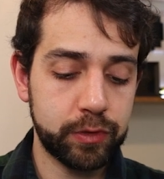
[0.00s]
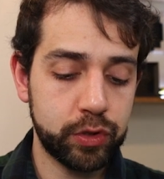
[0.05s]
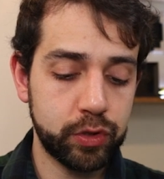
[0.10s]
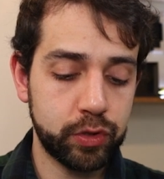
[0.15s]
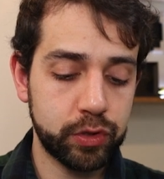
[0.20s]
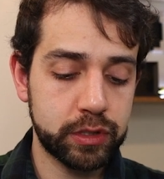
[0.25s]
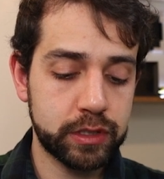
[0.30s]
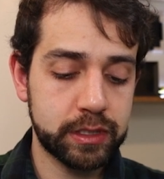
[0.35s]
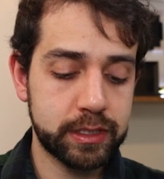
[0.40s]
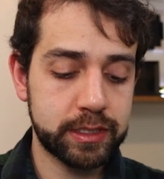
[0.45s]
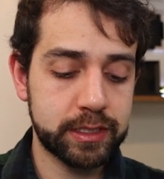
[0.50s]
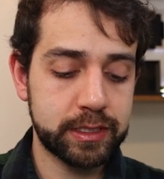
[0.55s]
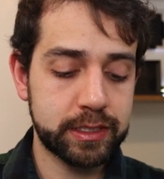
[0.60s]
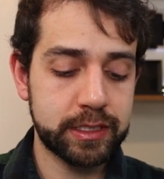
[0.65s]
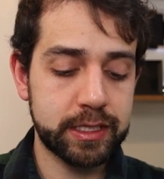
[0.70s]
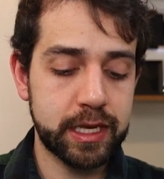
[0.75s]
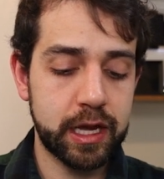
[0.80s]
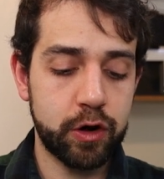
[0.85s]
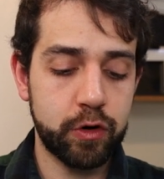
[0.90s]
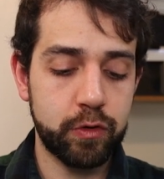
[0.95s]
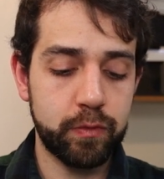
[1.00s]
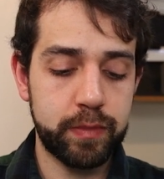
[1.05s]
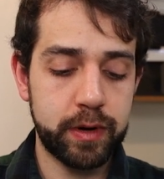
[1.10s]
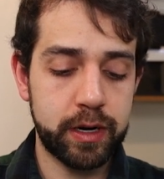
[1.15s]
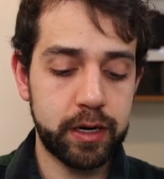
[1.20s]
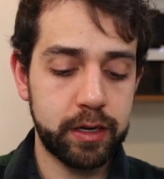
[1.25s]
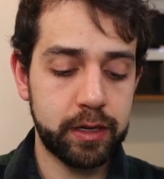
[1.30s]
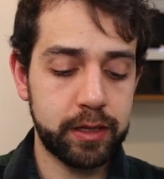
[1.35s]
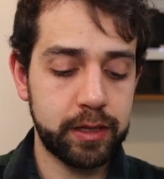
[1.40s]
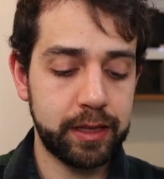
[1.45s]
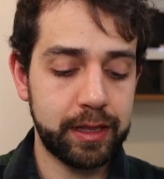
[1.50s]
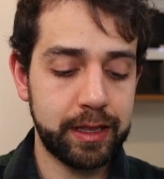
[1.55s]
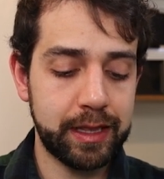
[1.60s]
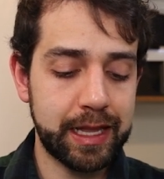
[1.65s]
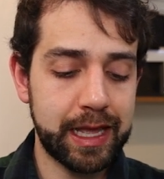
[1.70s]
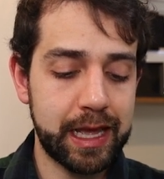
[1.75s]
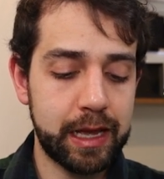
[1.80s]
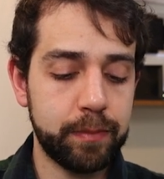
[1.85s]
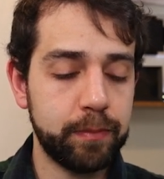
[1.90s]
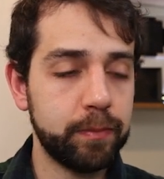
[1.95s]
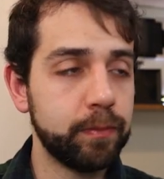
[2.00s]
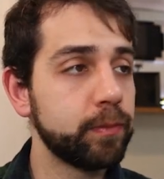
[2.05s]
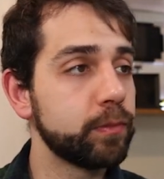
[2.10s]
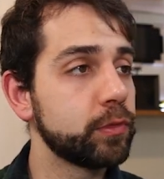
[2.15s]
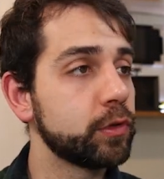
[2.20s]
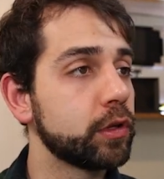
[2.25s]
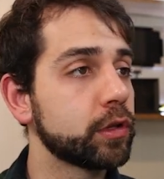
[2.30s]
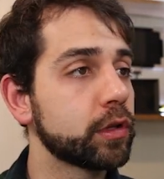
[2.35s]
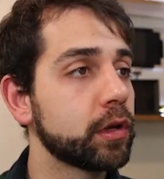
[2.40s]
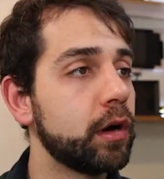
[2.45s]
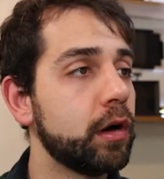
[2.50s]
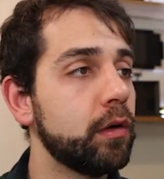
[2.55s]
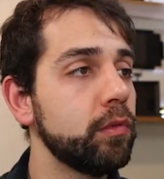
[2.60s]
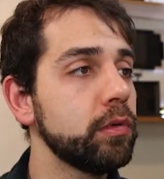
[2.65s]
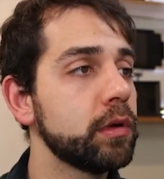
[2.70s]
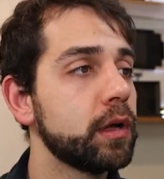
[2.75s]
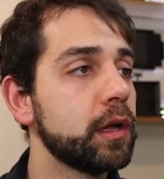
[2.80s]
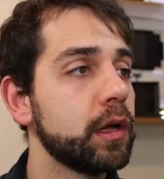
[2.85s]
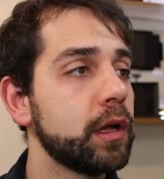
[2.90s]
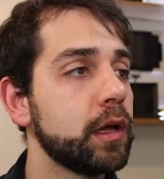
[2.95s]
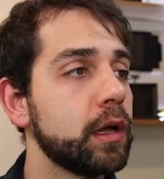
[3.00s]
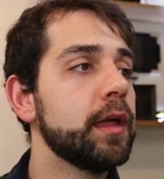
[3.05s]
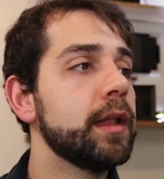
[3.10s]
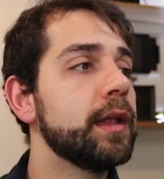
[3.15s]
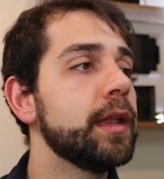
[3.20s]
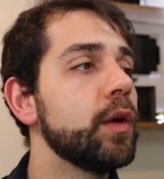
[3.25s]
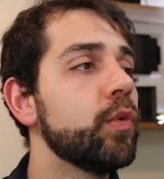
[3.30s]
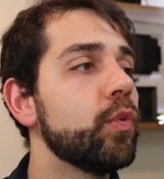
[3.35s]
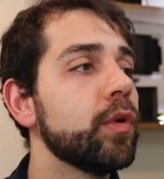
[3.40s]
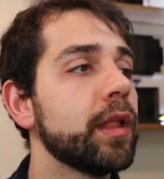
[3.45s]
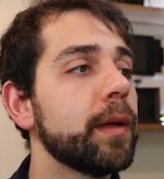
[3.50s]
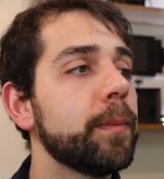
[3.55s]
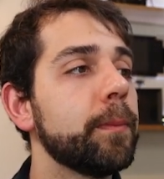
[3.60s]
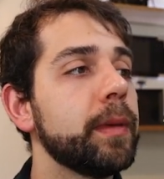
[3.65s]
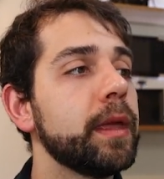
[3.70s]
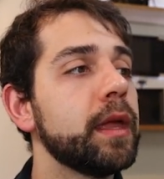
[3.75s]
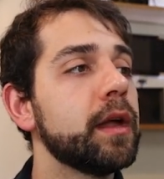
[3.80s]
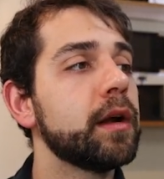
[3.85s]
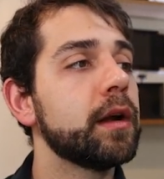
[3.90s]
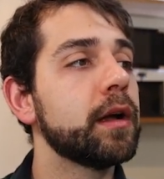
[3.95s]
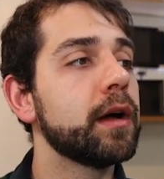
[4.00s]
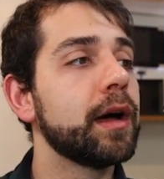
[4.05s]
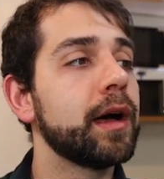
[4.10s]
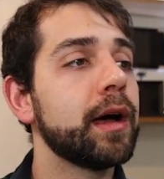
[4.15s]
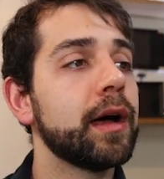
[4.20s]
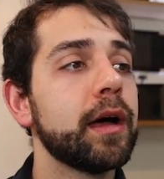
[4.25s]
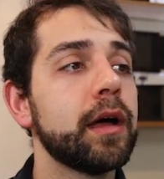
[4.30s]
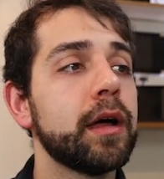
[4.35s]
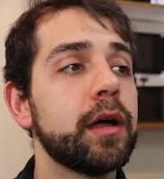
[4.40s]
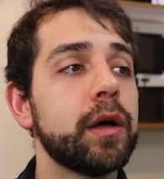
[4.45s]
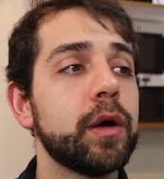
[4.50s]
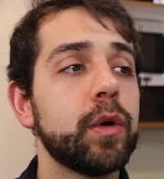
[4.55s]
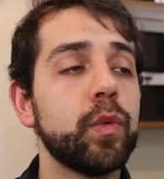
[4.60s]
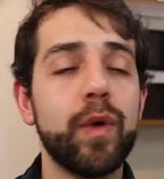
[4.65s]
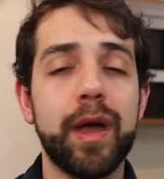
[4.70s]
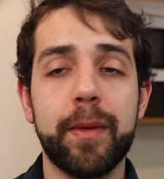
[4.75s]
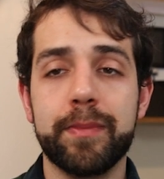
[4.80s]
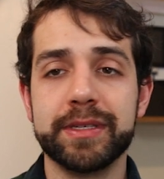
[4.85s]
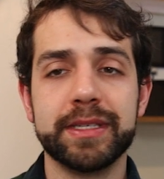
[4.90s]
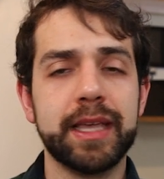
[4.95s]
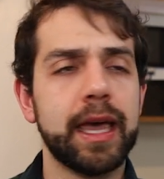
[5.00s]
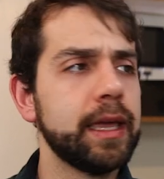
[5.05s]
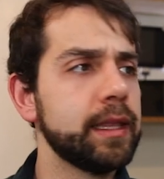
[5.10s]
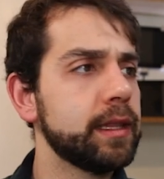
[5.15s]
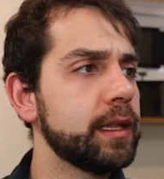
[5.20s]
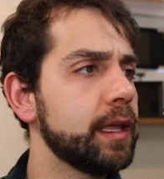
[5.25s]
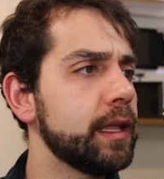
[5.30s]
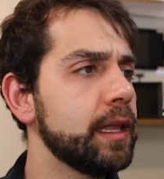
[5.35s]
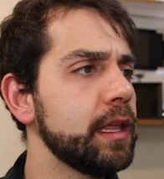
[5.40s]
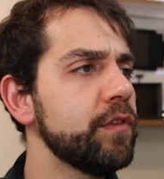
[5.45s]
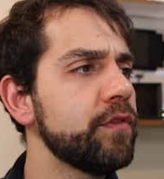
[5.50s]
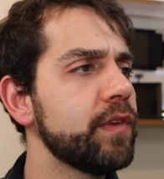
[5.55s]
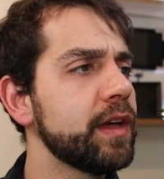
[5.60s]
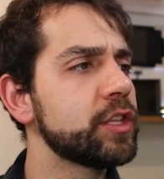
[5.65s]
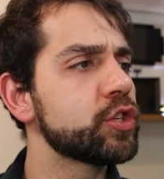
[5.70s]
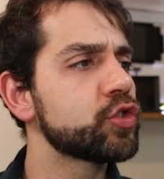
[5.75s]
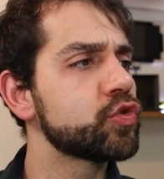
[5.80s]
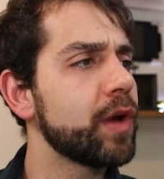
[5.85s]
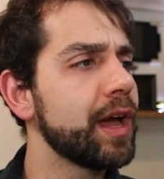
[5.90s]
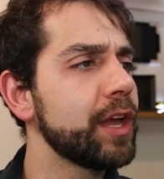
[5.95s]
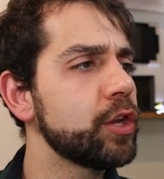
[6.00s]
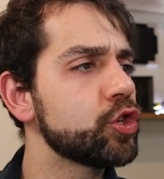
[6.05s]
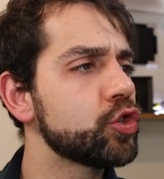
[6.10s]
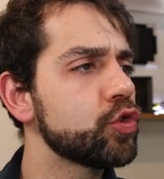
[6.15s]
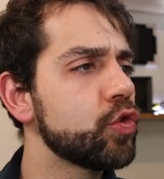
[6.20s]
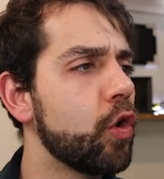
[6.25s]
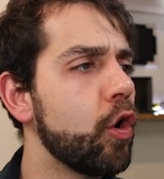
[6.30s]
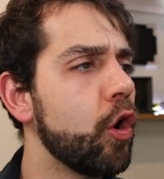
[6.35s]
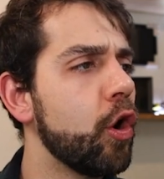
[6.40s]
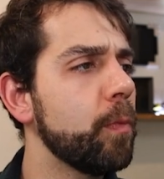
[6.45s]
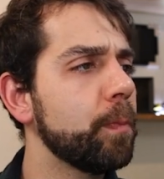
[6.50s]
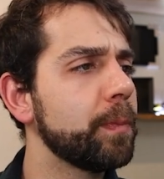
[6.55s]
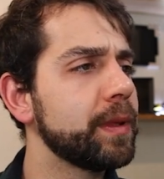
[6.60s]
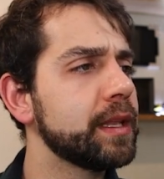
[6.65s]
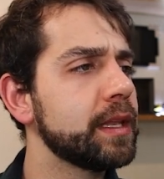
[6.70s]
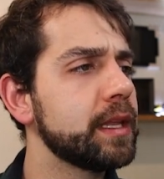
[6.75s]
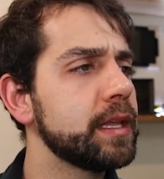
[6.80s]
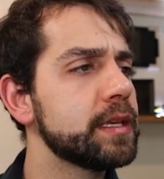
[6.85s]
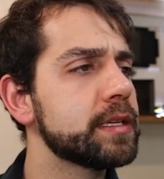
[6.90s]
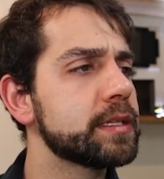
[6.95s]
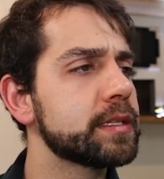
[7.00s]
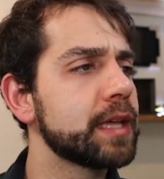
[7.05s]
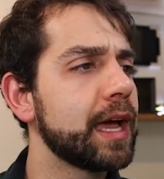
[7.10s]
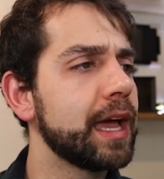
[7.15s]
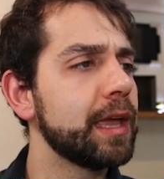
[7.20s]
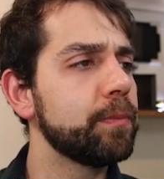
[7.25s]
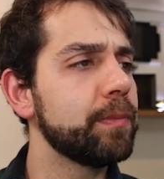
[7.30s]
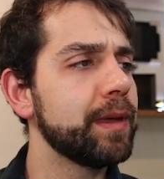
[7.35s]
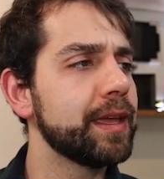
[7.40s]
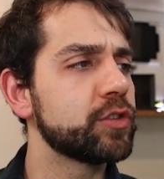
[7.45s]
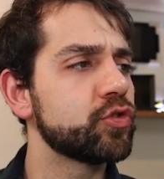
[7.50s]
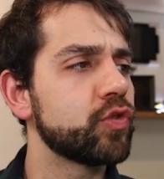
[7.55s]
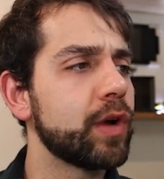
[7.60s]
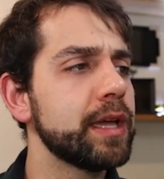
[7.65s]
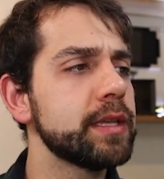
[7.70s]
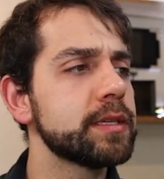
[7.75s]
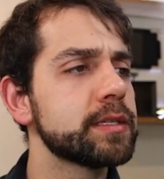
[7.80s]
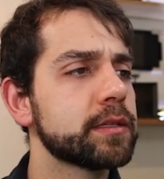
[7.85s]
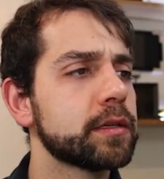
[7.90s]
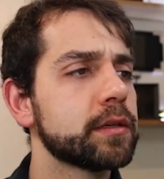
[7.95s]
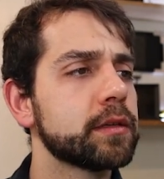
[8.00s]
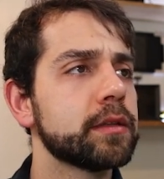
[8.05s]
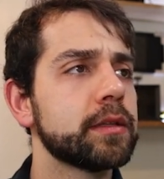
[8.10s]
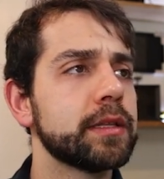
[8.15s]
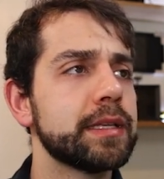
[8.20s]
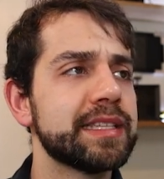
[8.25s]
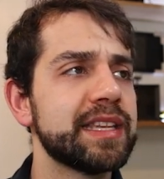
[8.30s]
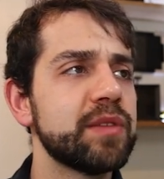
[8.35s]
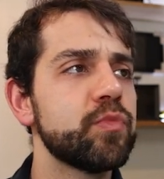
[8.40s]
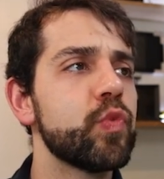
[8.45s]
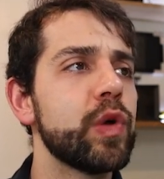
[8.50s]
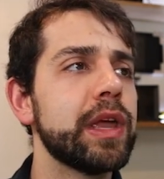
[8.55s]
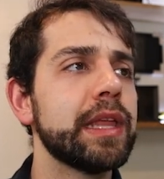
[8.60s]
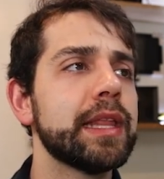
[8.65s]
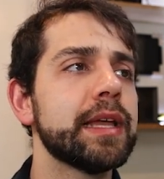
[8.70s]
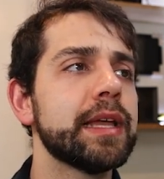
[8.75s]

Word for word: dot cyberlab dot com, they will appear a website. And if I try to open this I P address, the same way